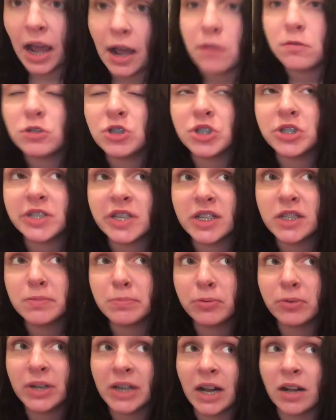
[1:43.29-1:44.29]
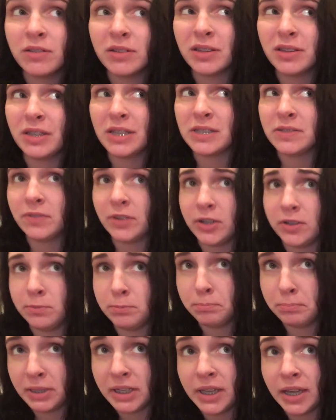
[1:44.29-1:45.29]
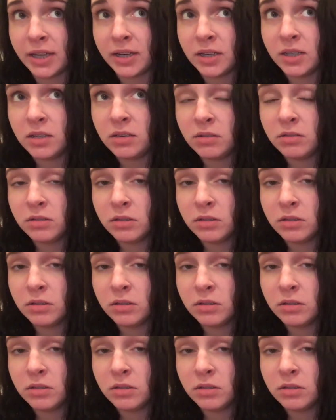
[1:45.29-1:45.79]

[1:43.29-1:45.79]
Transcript: I would just like to point out that that's very big headed